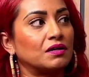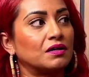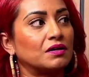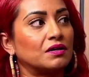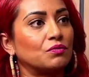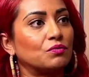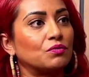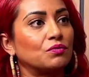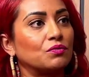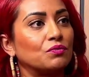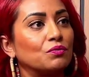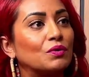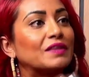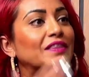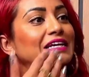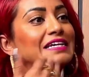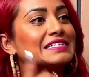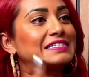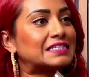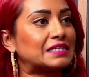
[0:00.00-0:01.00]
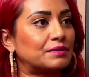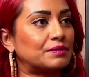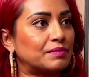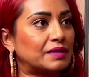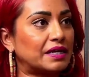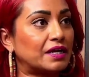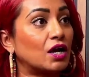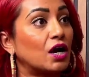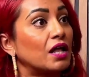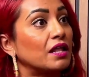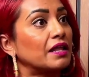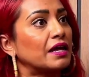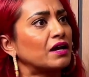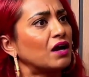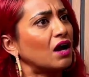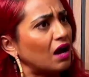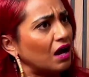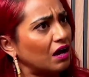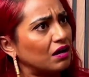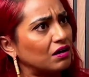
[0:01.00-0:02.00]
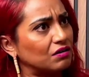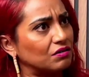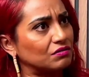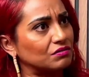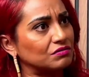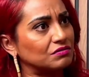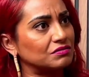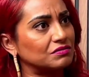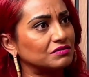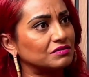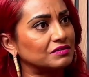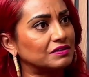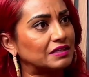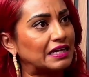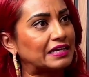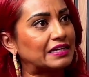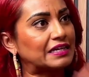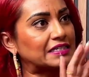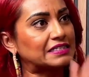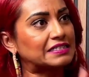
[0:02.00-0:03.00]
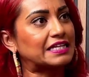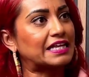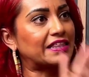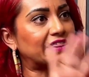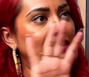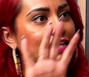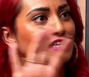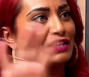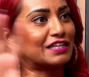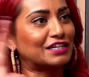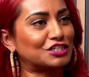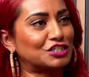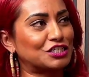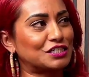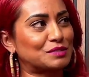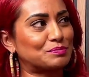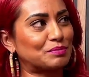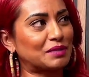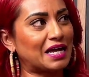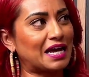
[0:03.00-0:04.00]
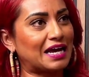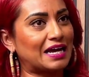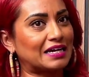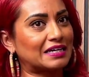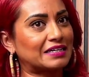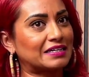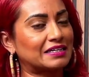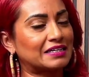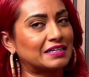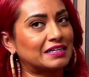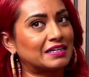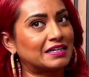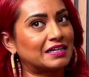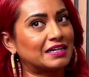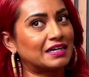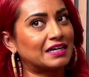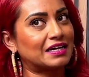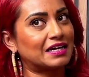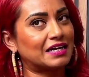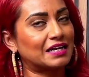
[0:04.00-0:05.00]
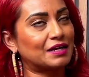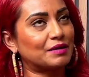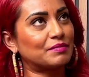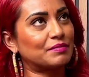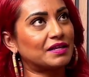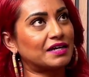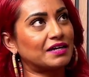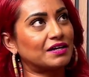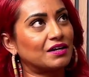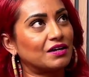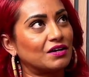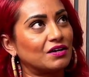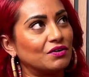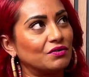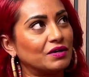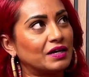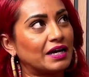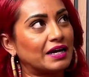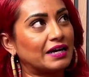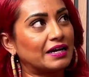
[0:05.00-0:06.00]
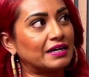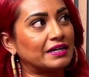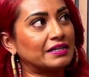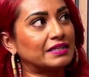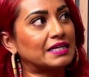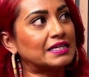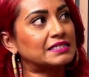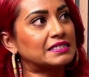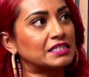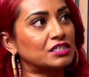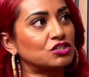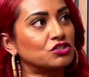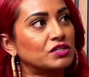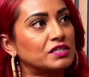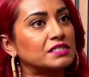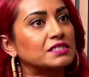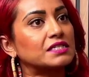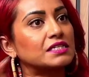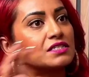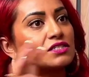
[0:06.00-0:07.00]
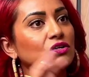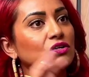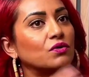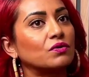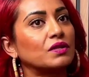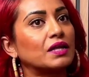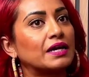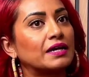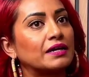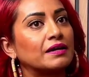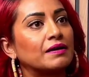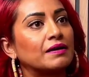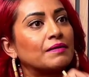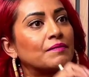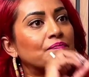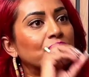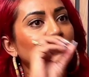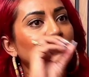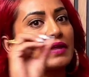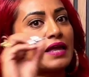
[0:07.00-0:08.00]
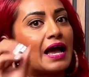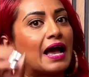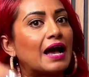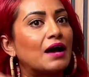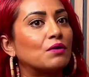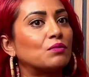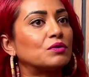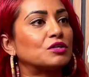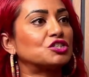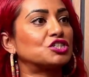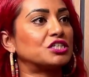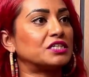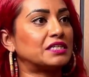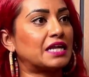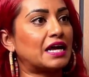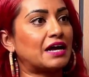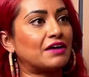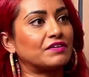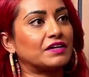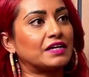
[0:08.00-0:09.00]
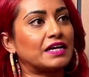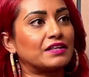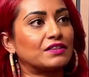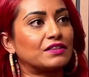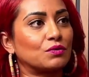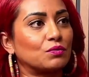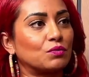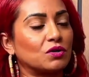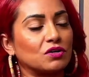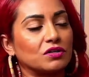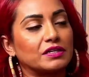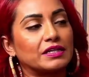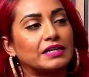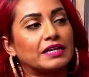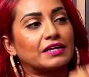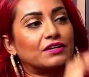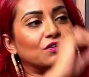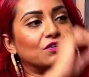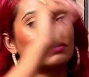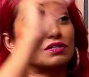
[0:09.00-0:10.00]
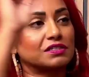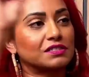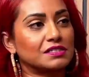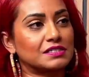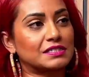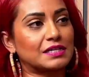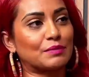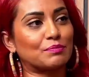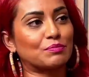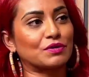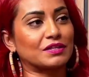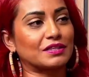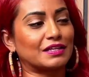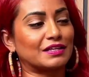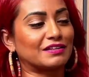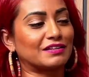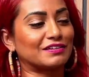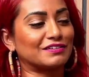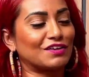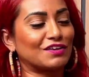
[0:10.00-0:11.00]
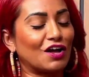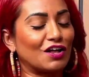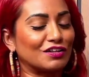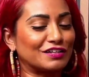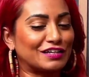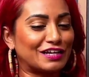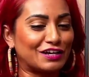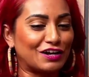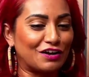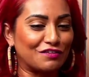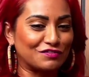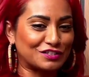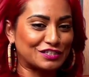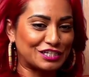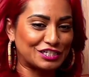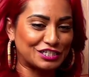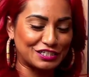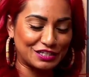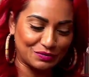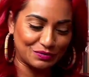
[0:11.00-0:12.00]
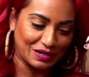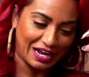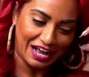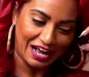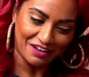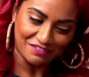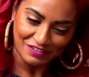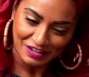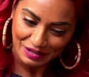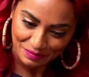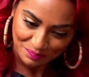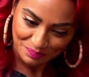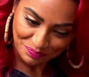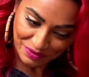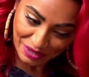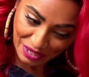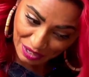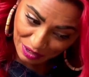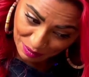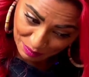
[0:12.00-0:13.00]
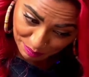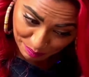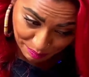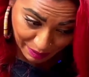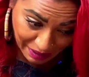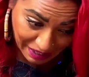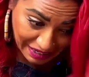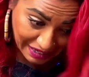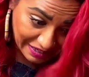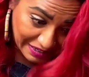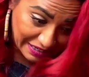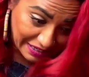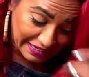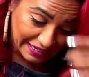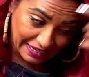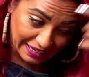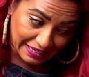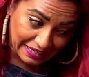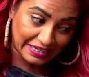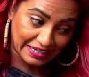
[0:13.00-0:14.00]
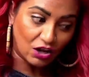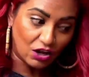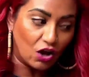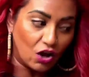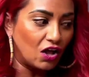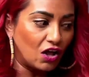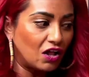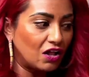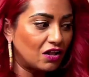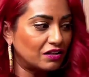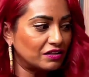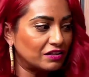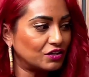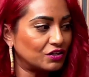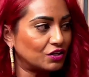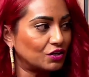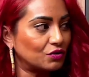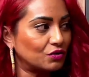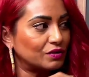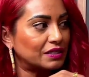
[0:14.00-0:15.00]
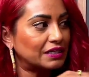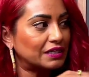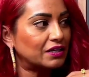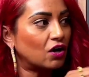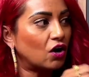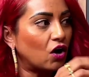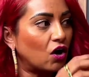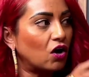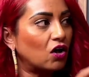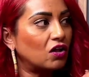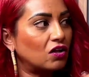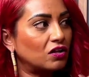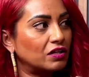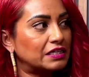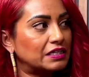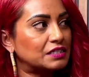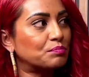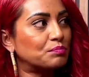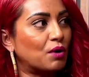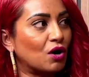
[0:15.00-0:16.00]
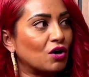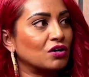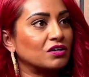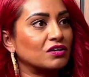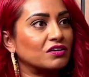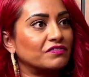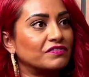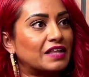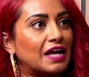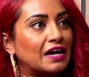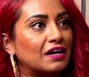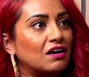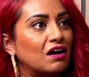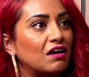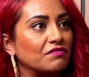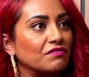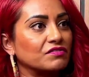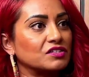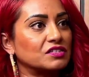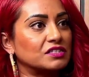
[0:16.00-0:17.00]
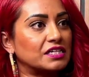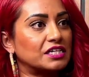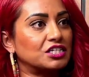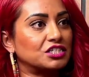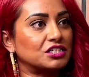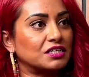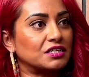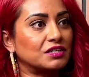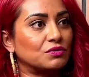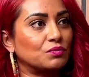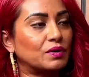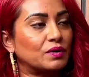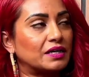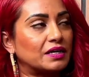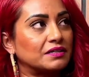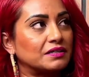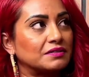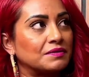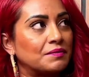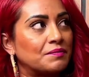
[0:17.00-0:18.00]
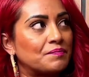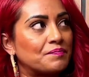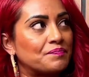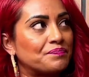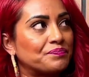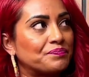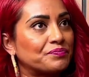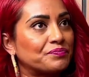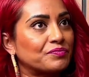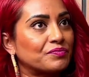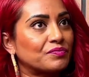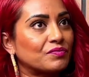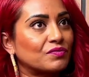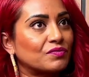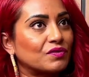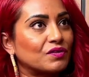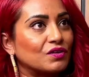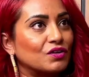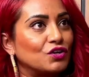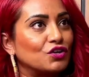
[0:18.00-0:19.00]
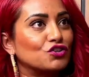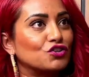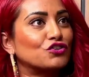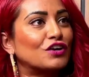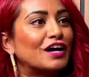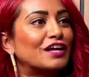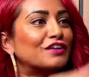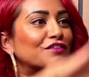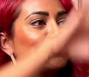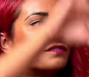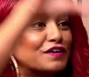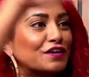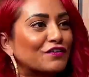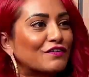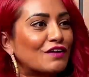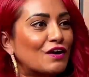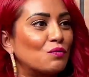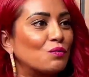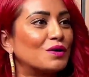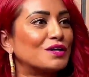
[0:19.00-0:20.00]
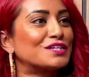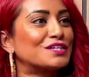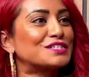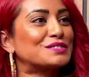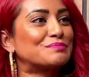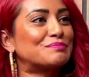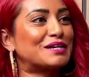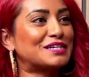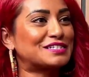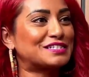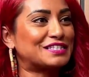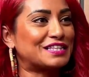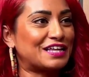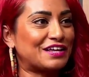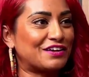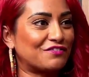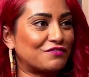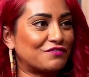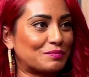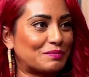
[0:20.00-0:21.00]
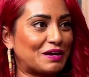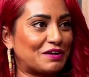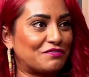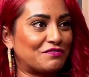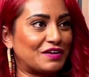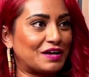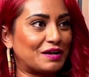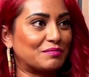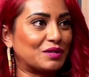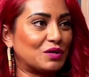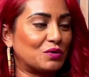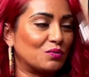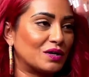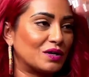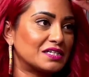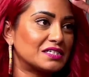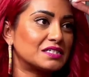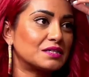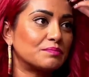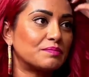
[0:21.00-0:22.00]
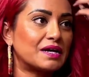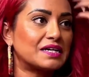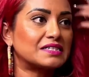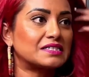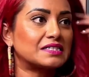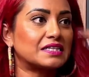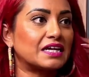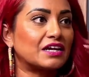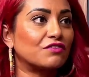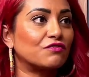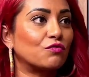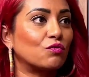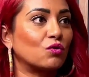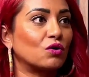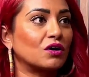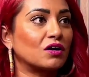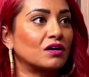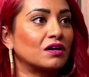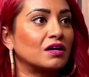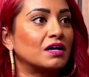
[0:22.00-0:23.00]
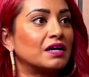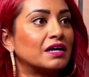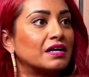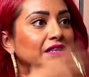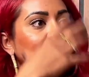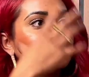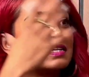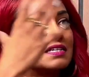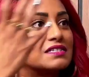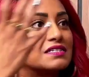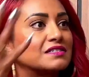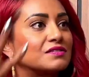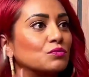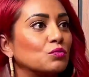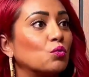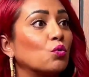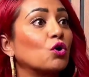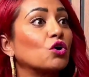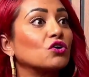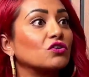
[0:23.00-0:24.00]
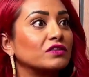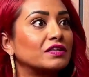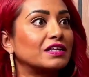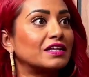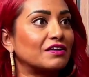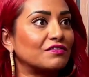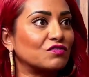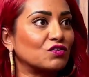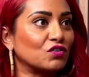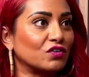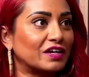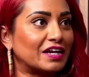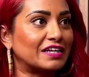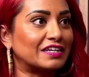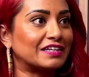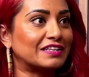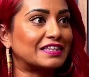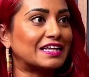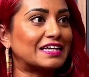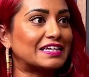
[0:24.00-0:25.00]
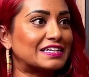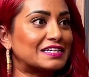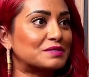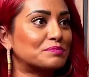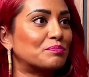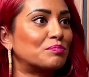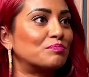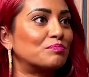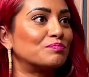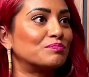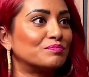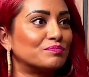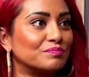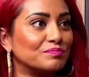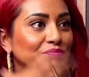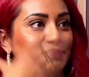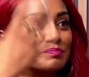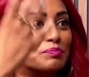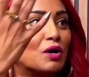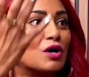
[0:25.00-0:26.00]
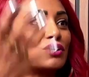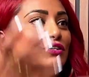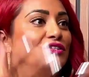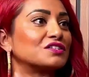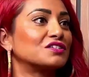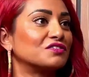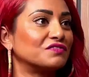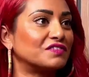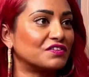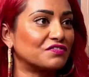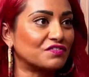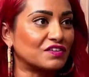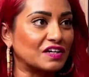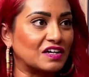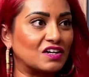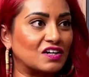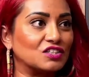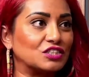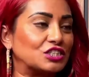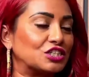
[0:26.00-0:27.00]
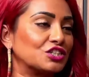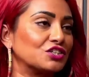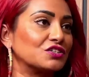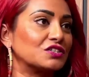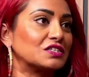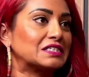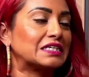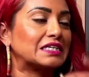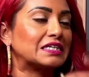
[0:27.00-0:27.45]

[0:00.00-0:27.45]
when they see me, like, oh, like, because they think that she's Black. And I'm like, okay, that's interesting. So like, how will she navigate the world? And I know this is separate than this holiday conversation that we're having, but it all, it all is part of that conversation when you're trying to figure out what is the best thing for my family? What is the best thing for this world that I've created that is parts of different cultures, and,